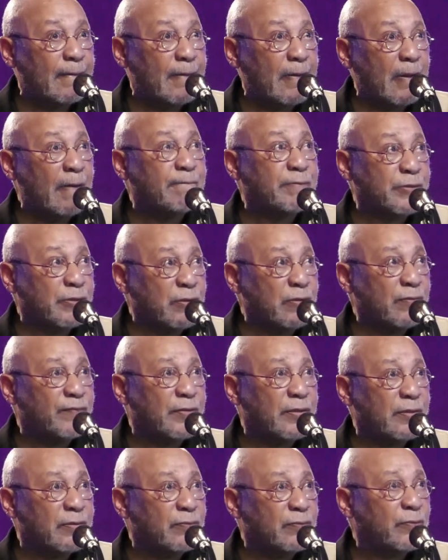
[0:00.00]
Observe
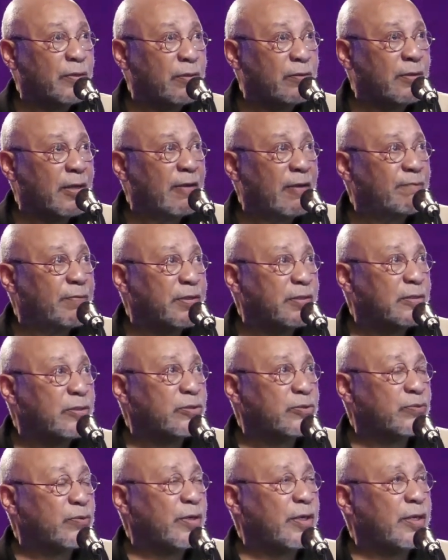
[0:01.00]
it. Well, I've been
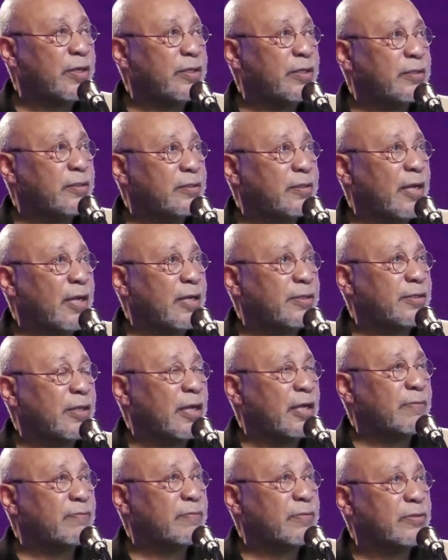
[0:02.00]
this way and it hadn't
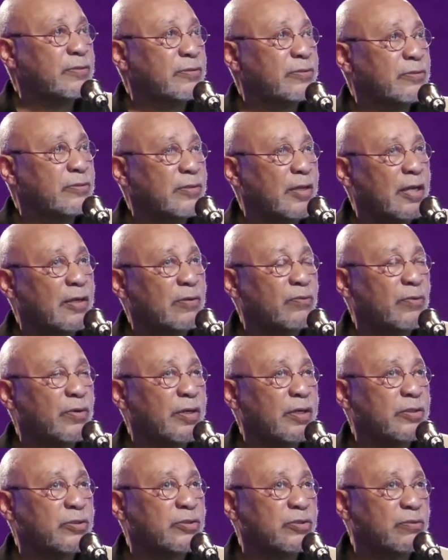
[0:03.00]
gotten me to that
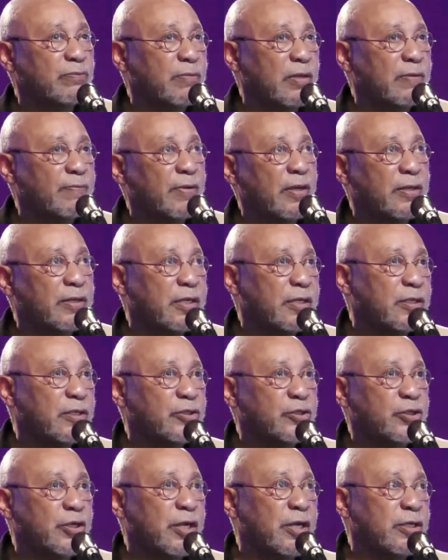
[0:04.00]
way, so maybe I need to
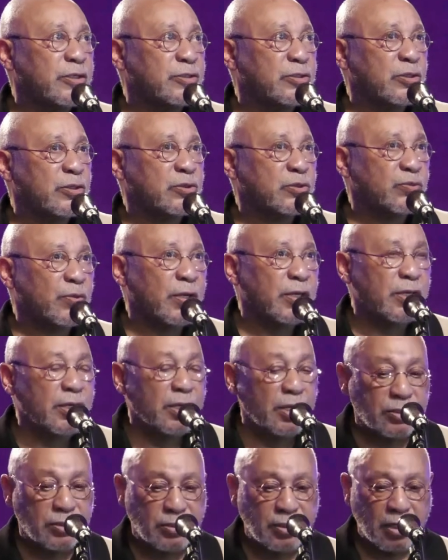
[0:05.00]
change this way to
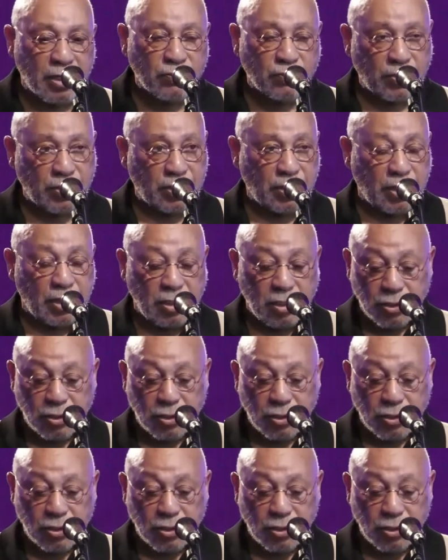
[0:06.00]
get to that way.